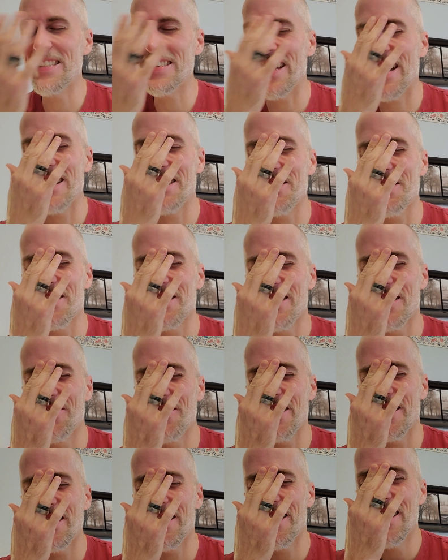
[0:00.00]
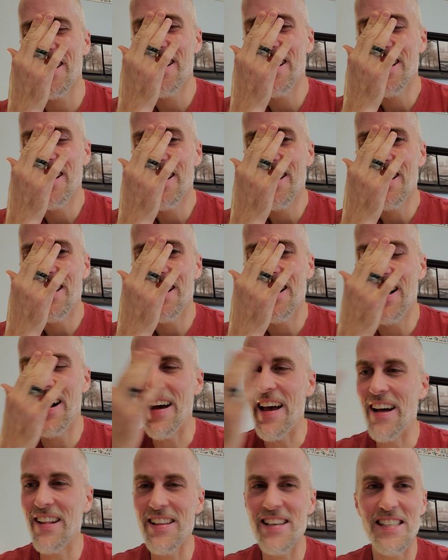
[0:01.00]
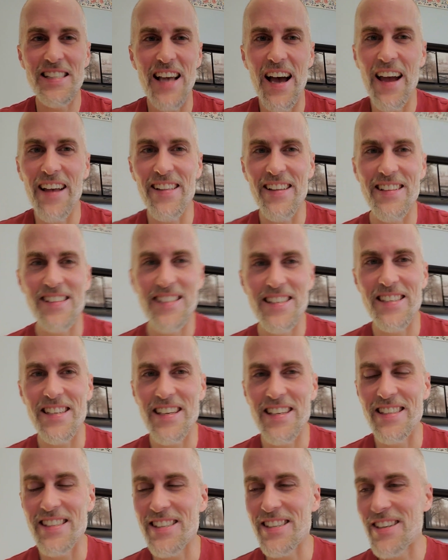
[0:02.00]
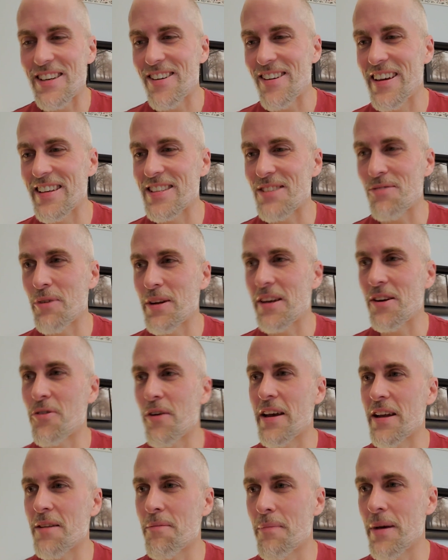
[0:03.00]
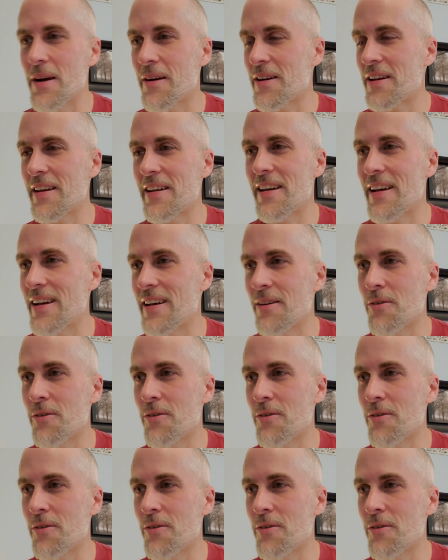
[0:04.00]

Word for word: Statue of Liberty? Uh, Ellis Island. Jesus Christ, what a great American!